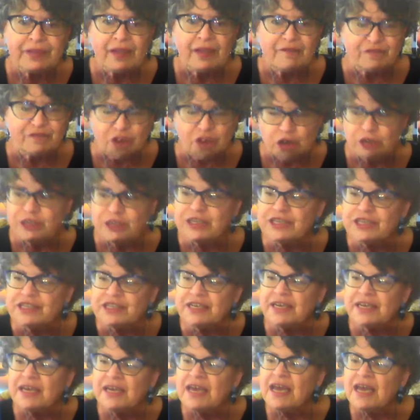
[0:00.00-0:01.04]

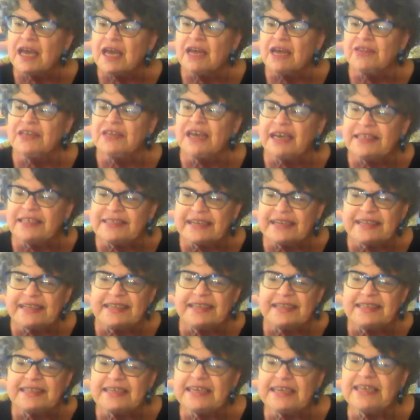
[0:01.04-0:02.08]
First, the
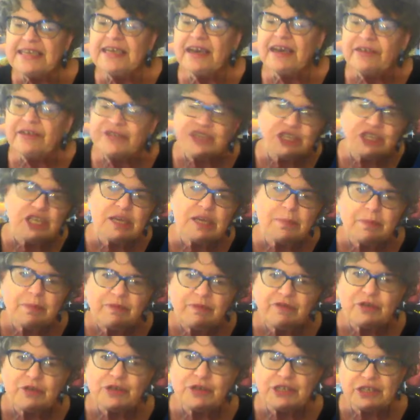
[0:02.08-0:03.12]
identity of sheep
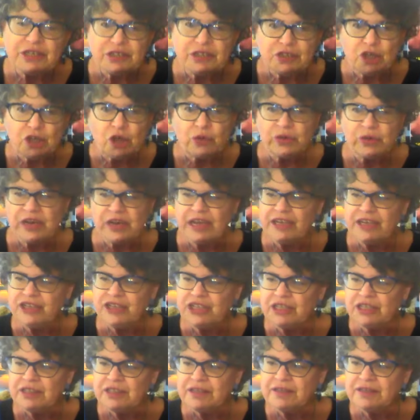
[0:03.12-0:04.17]
versus goat
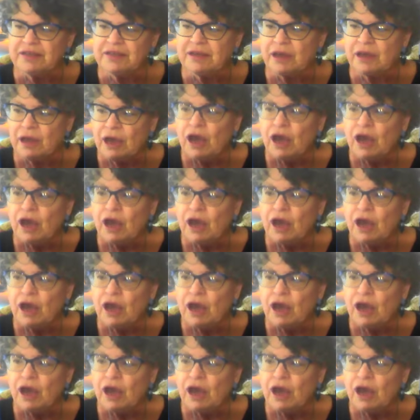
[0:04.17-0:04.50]
nations.